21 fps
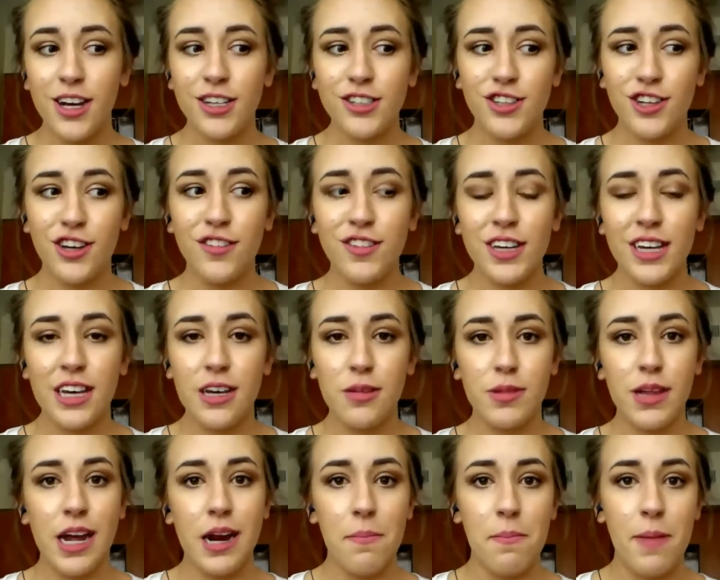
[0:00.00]
So you have to
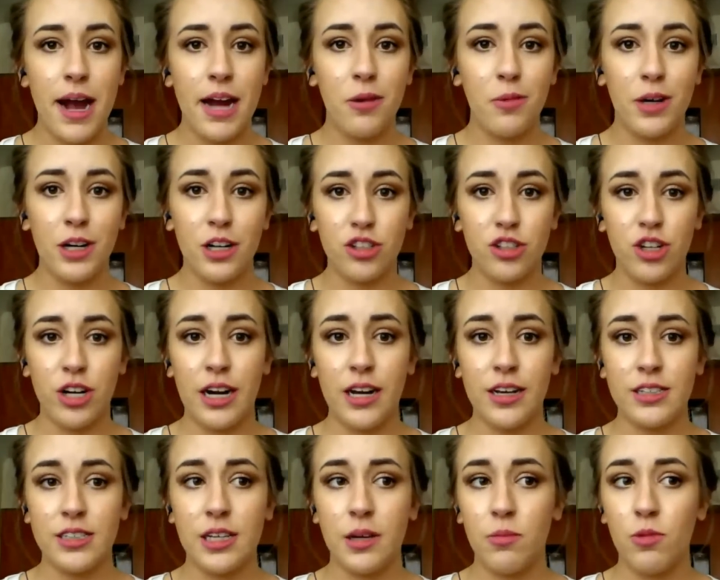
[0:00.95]
keep that in mind when you're
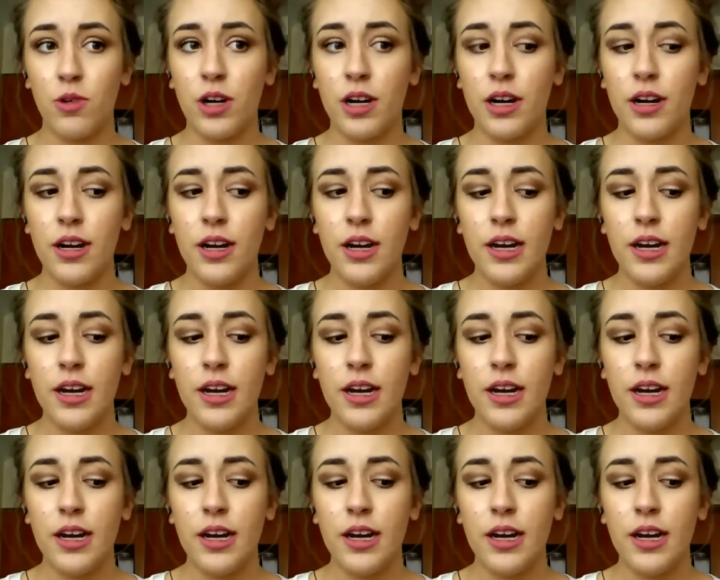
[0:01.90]
training someone.